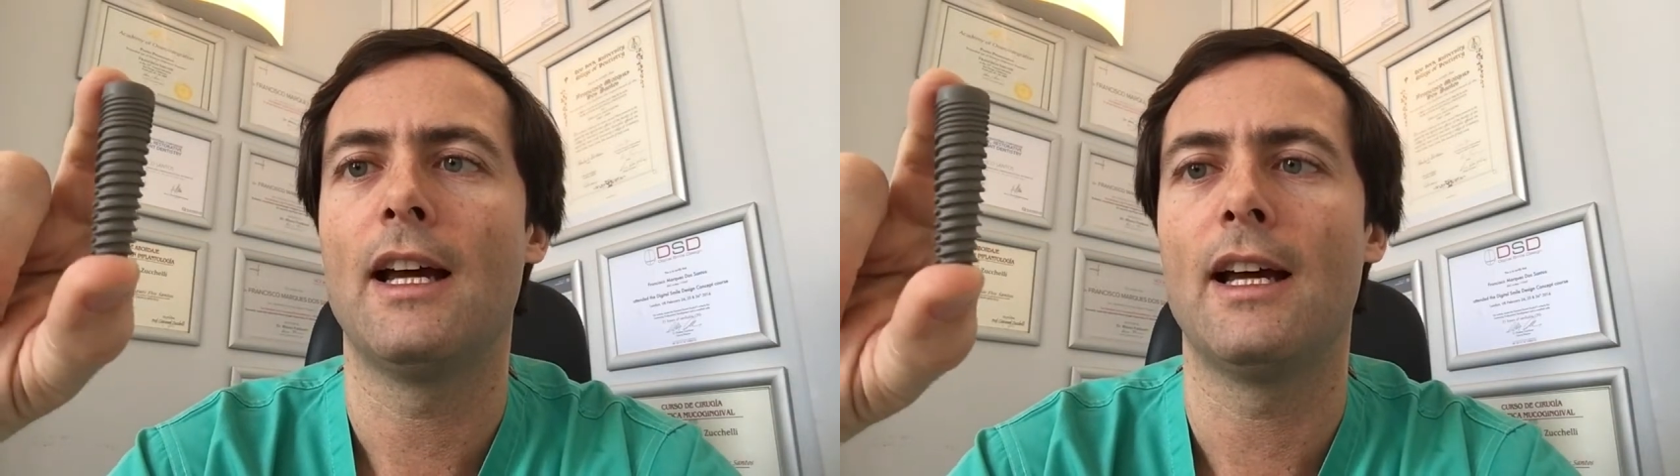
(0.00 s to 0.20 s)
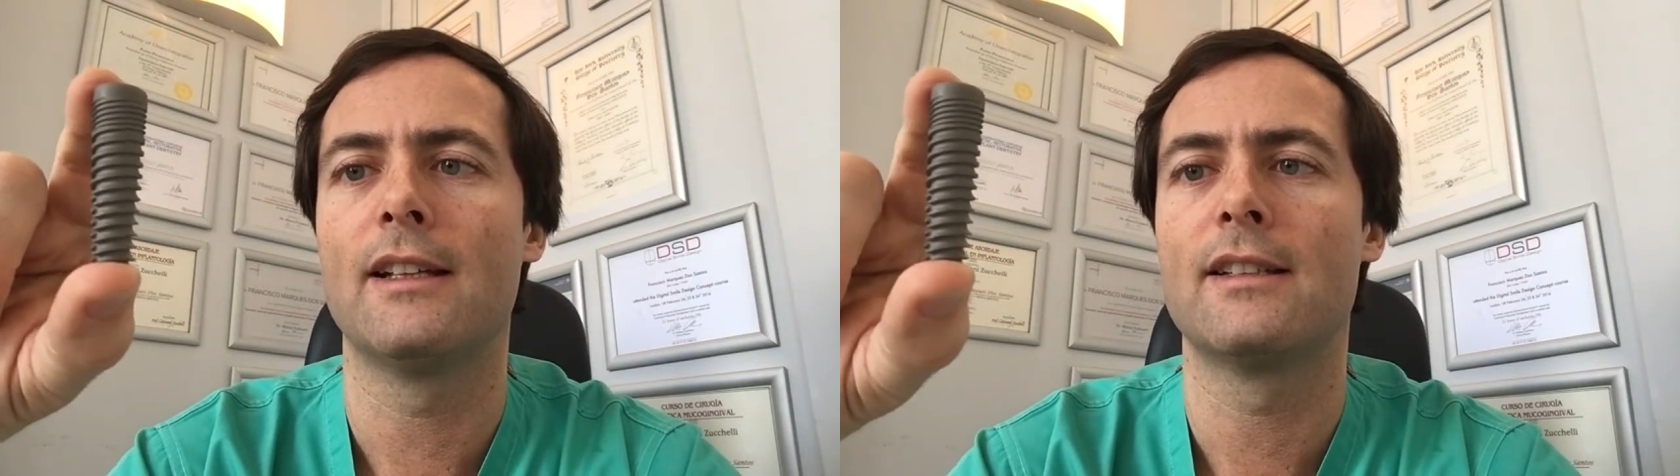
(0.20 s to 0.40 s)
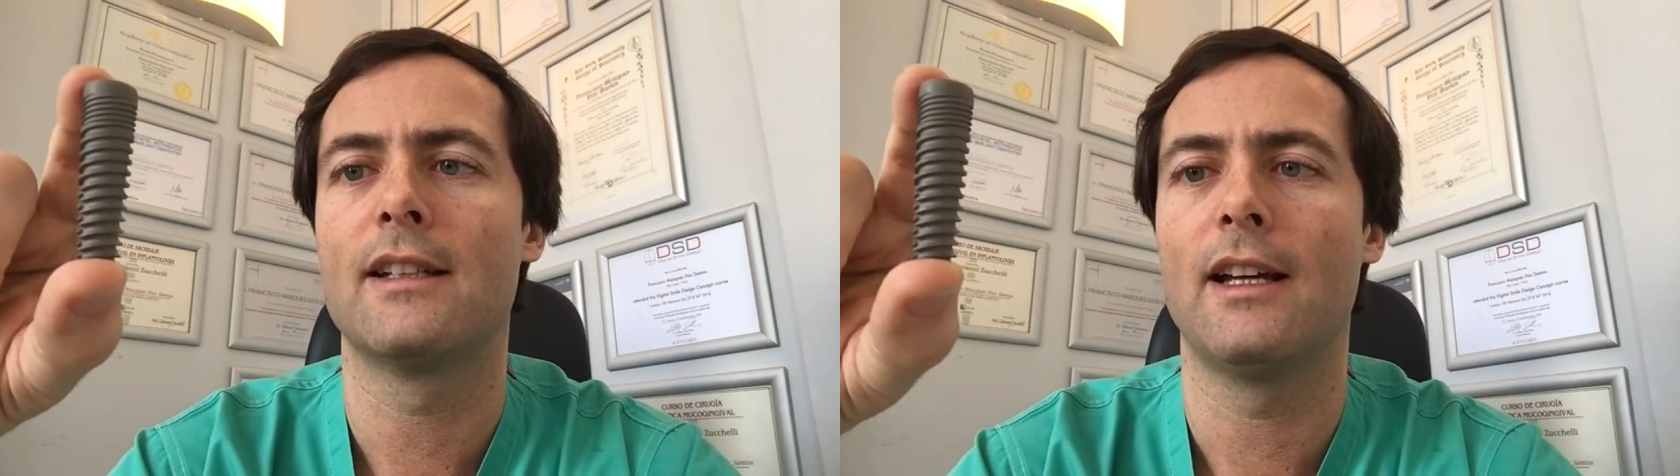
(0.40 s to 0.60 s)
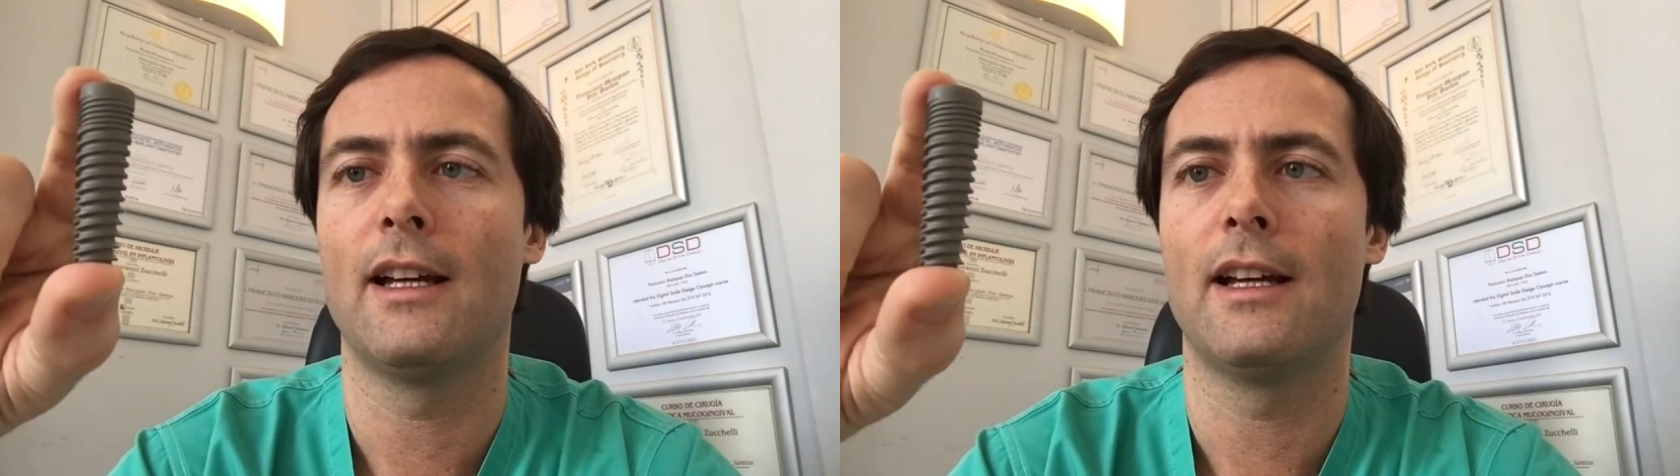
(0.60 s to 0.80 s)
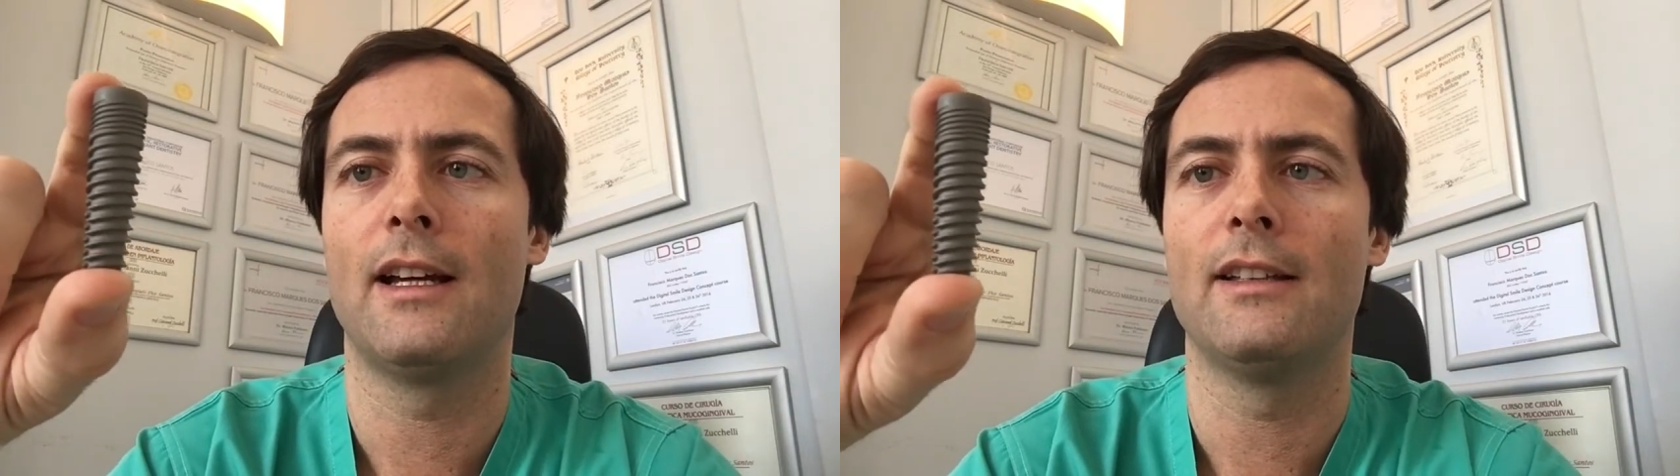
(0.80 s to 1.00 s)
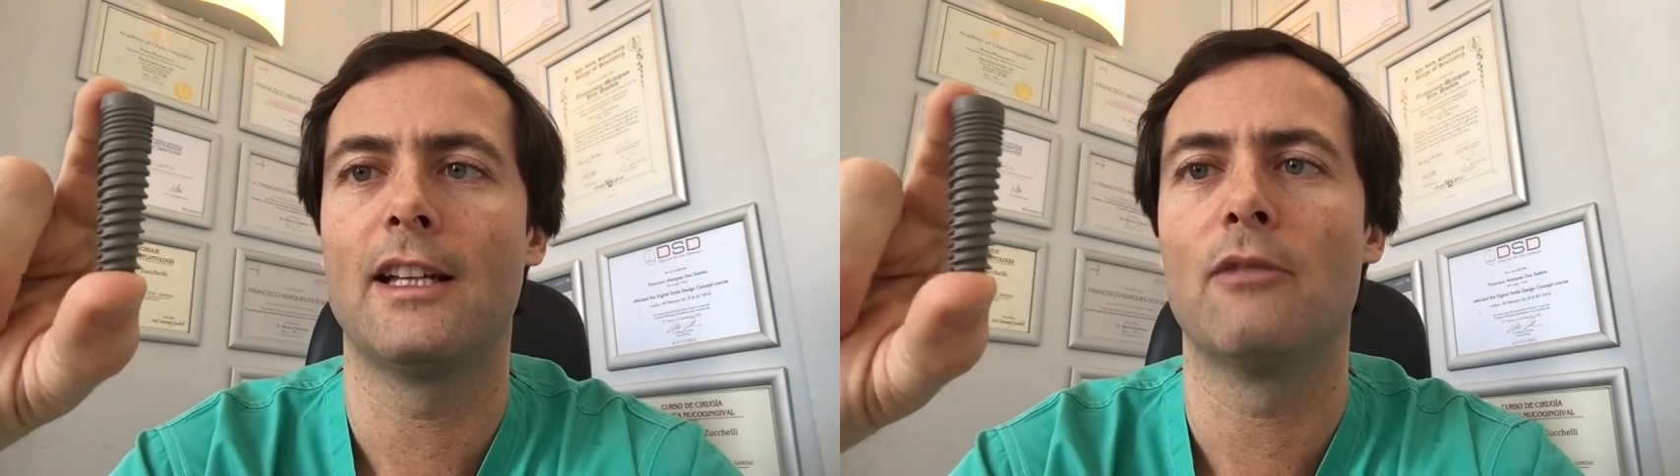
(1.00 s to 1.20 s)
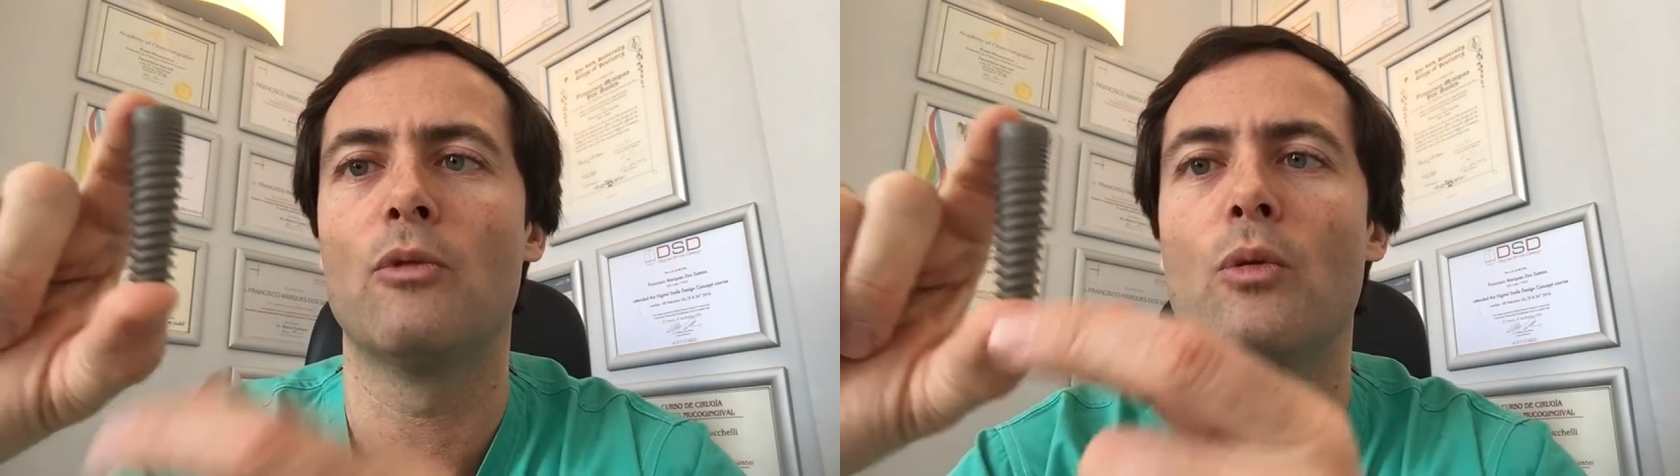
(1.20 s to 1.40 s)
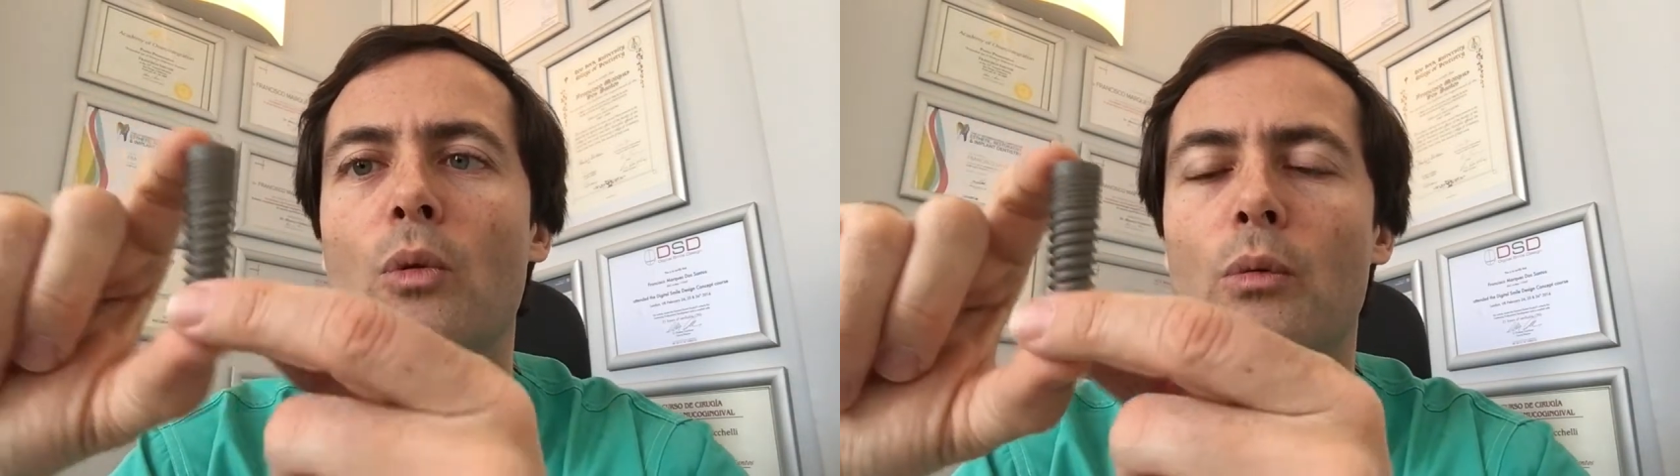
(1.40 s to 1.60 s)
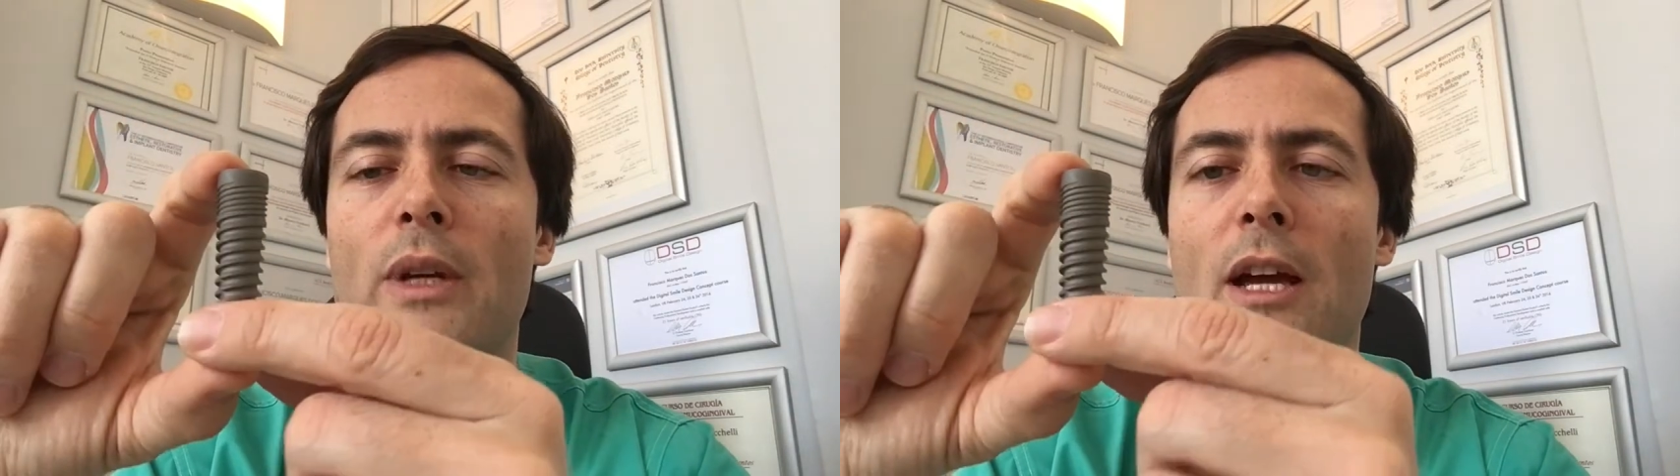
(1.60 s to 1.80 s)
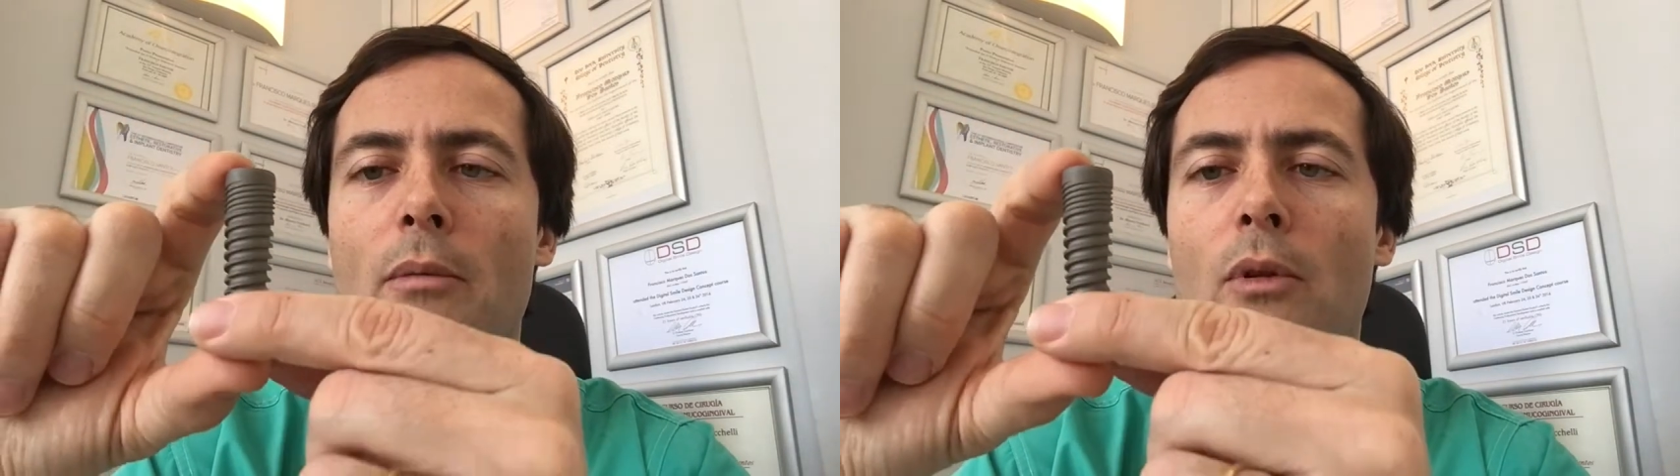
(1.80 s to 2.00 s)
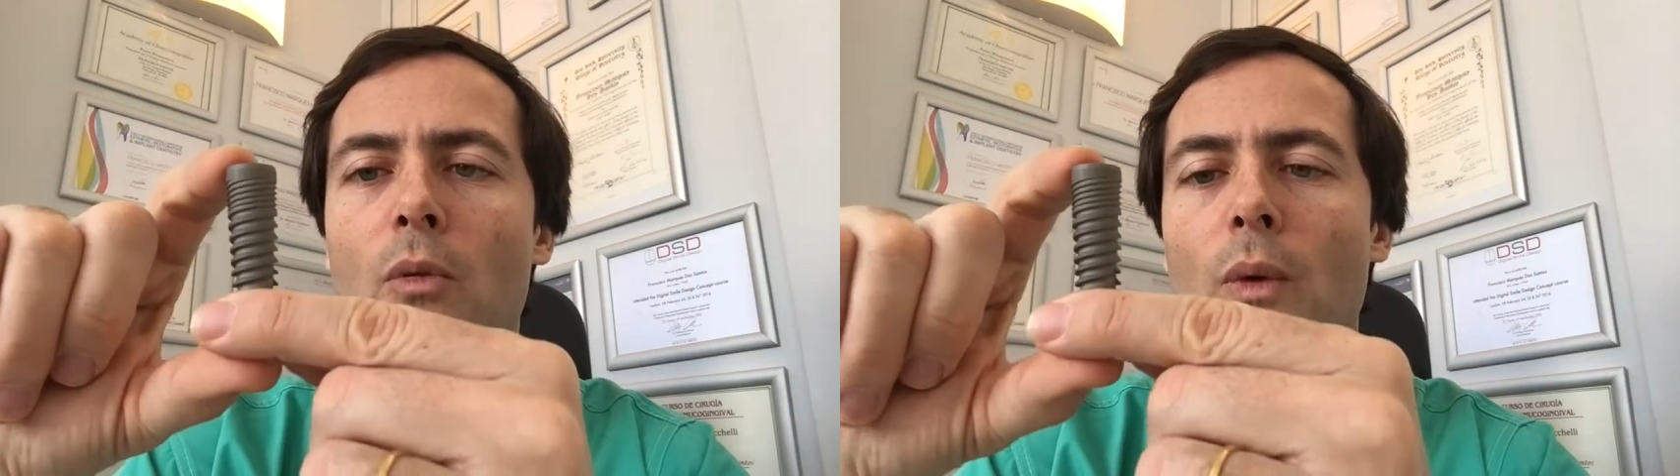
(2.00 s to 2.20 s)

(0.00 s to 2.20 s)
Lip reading: And then we will be able,